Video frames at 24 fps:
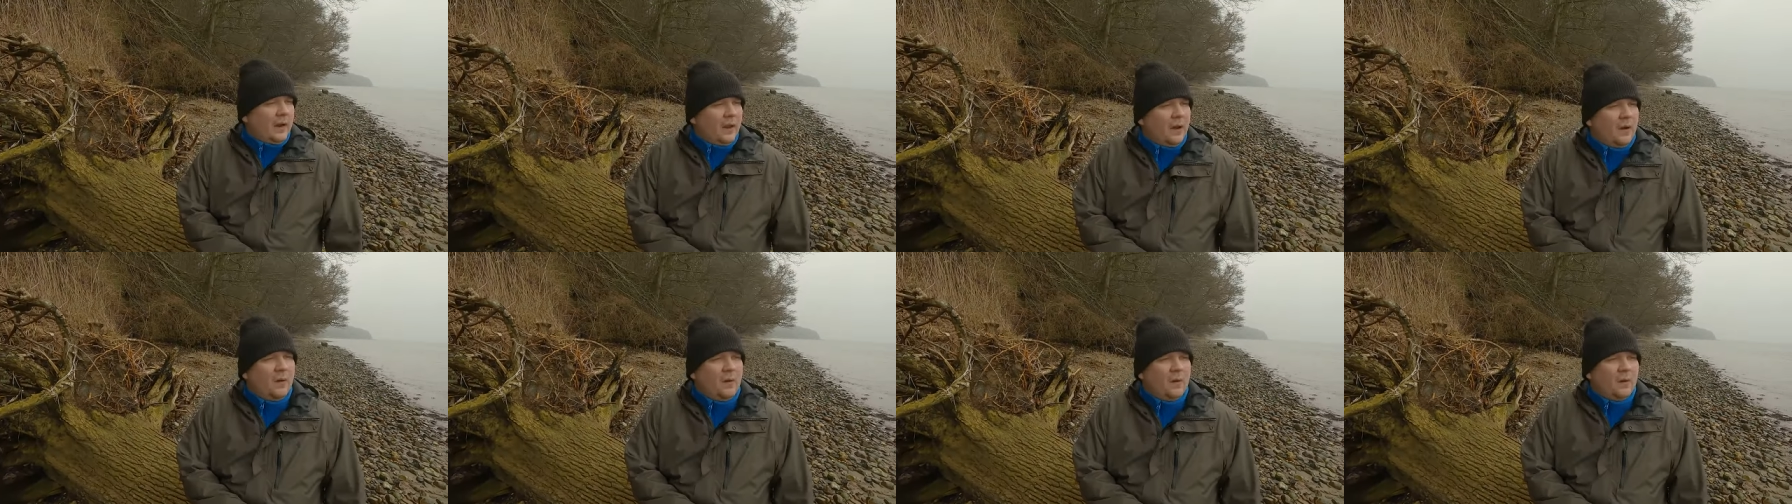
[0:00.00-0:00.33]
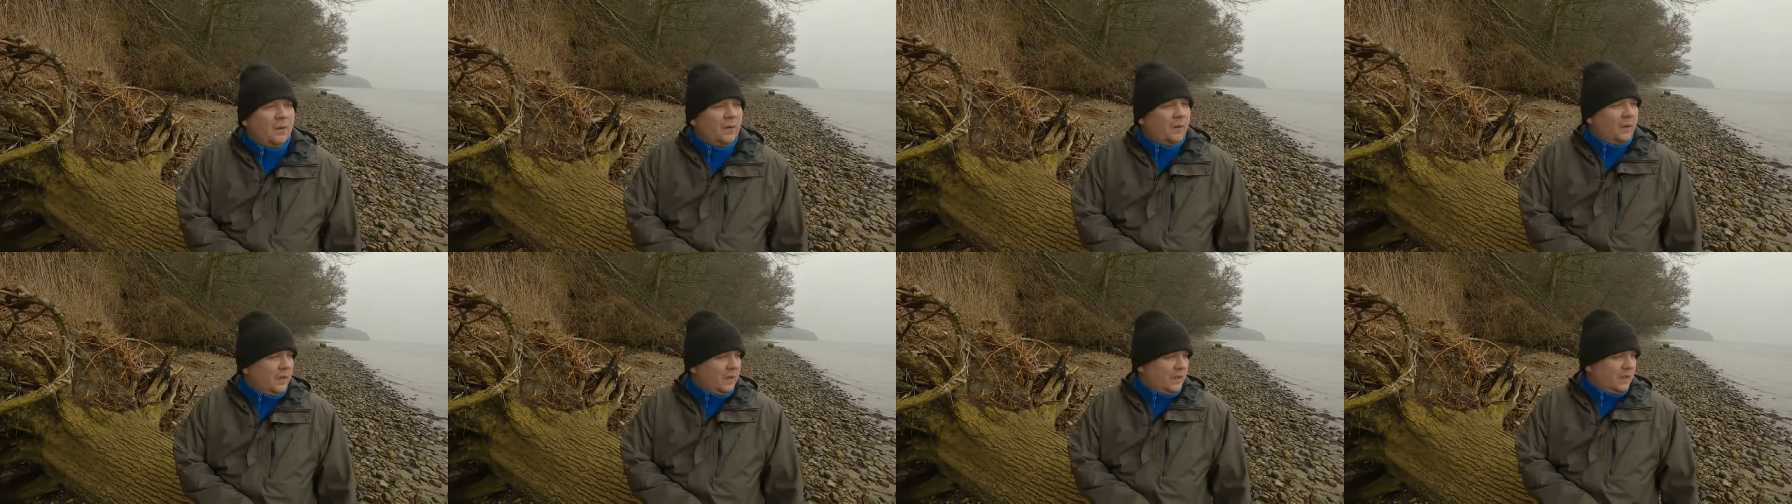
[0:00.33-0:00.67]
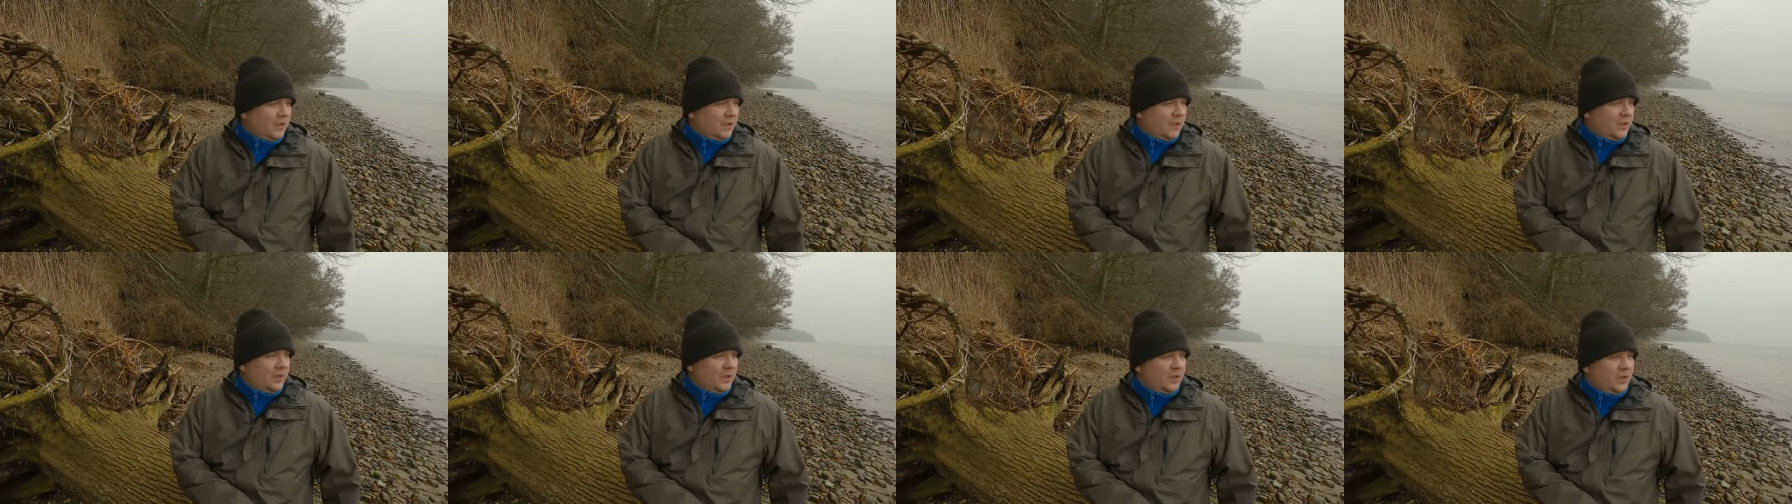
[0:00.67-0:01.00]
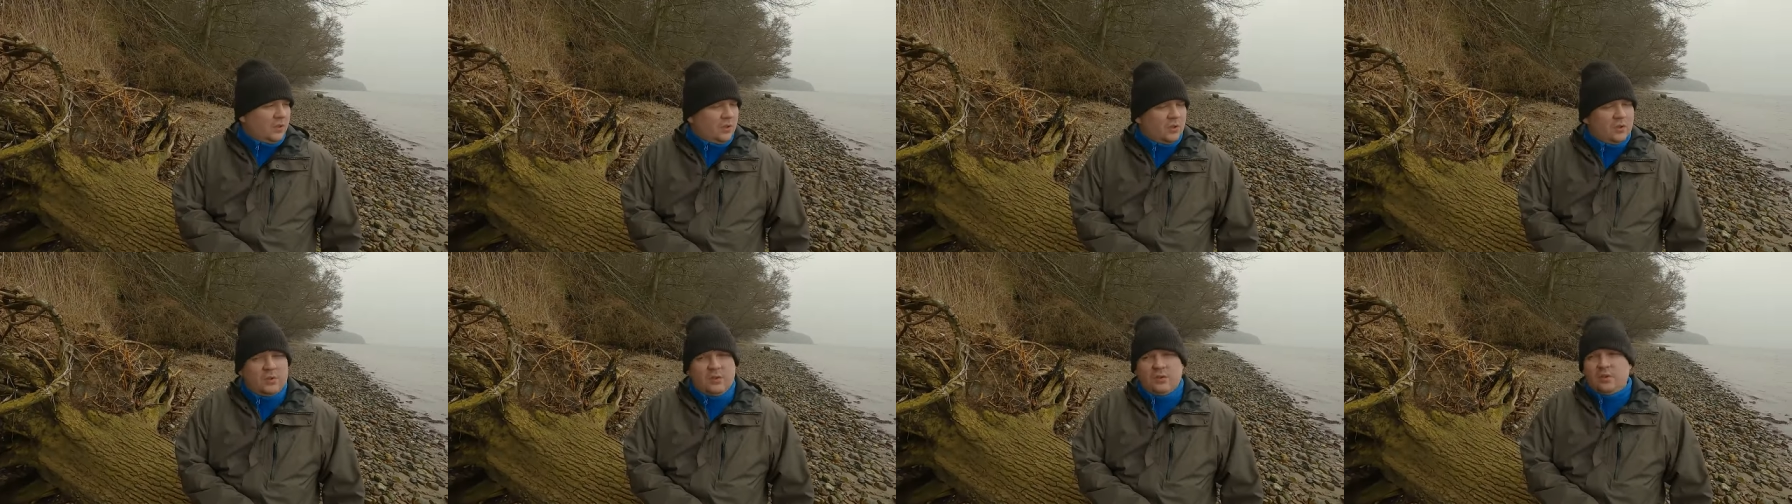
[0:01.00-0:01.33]
know it
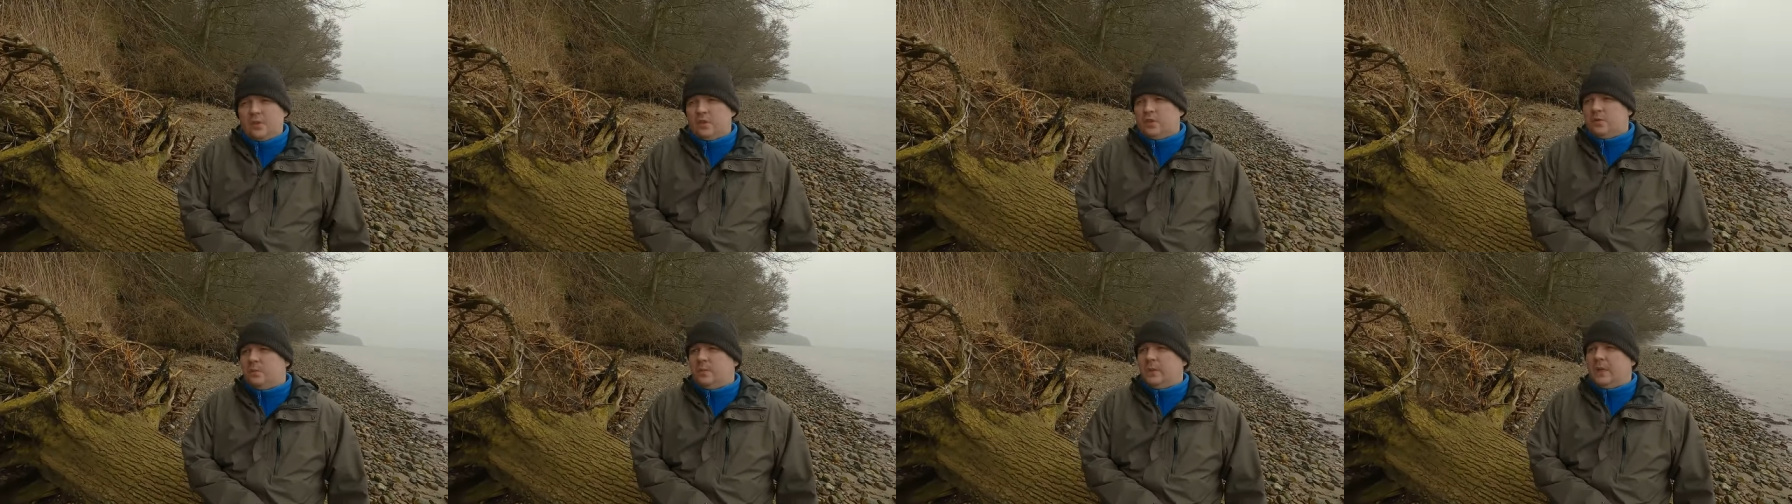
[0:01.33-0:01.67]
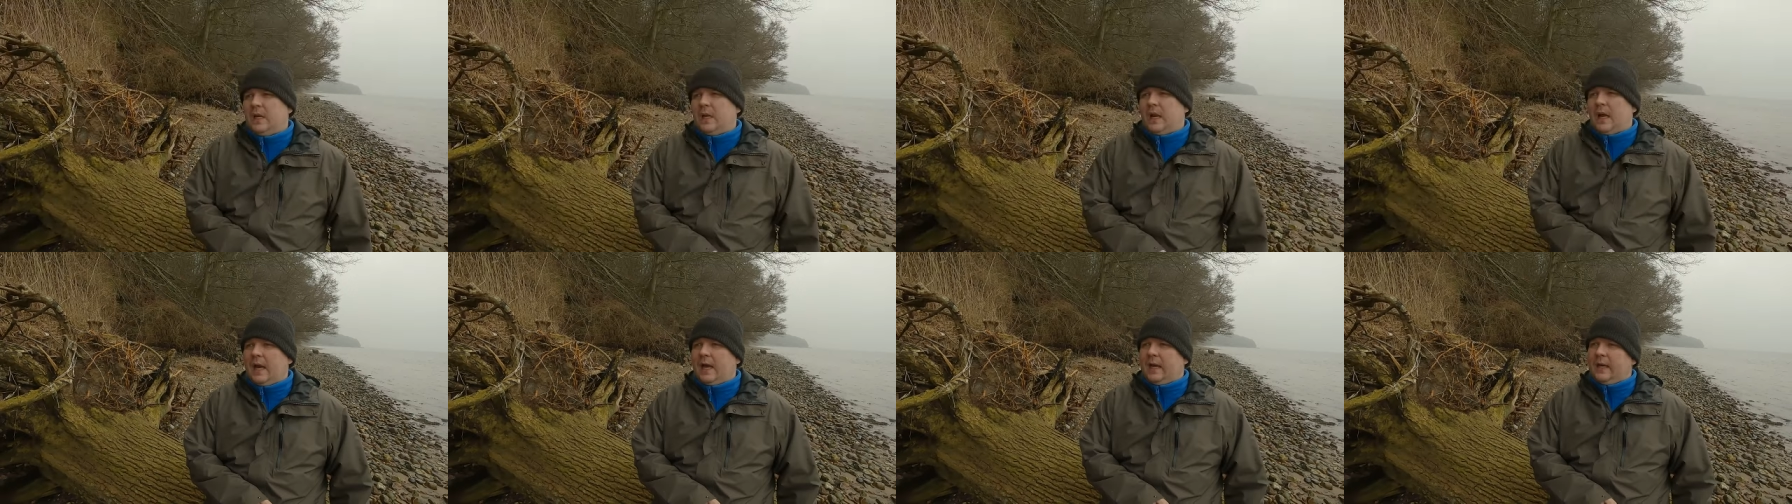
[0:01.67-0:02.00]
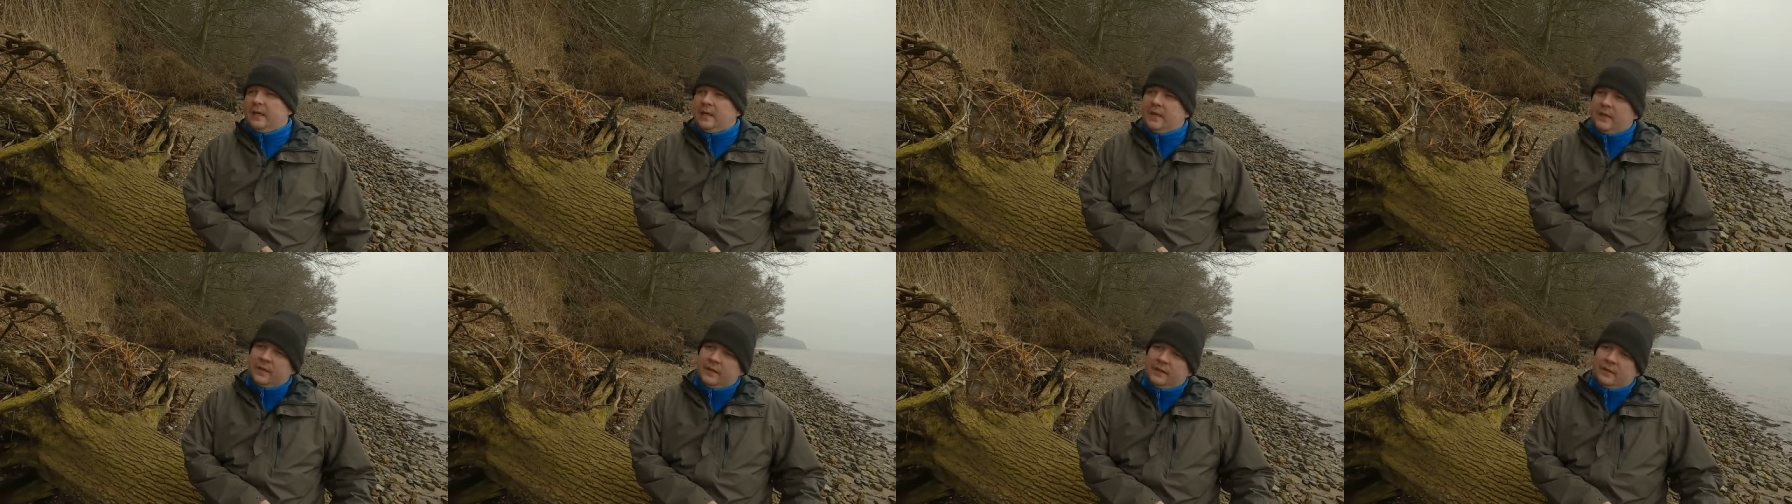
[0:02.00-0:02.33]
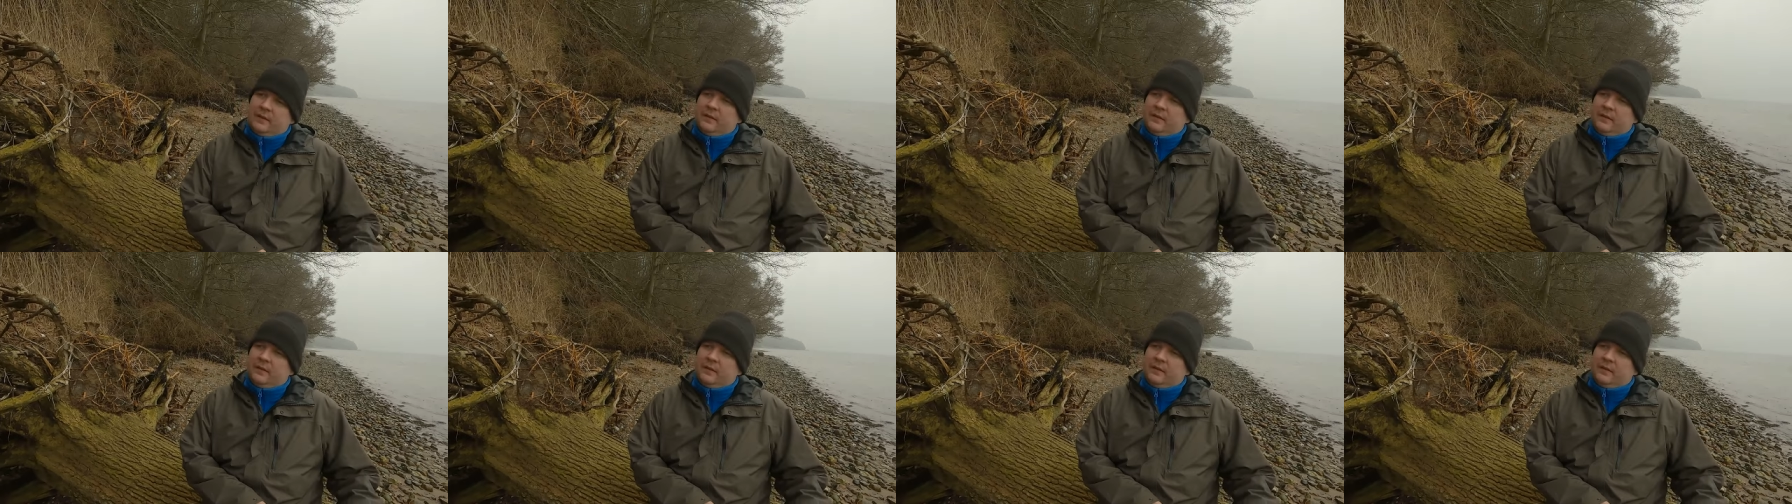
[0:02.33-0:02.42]
should just be like